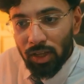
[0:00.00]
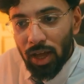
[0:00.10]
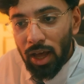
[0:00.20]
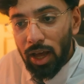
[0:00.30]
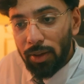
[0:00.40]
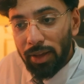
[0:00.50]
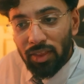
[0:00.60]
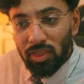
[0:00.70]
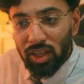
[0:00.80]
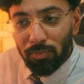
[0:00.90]

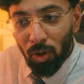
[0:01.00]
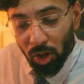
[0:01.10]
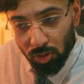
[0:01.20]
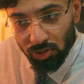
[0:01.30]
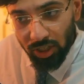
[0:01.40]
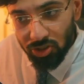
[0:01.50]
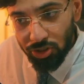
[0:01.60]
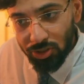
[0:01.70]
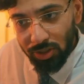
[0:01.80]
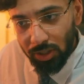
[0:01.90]
In the model
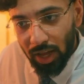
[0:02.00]
section,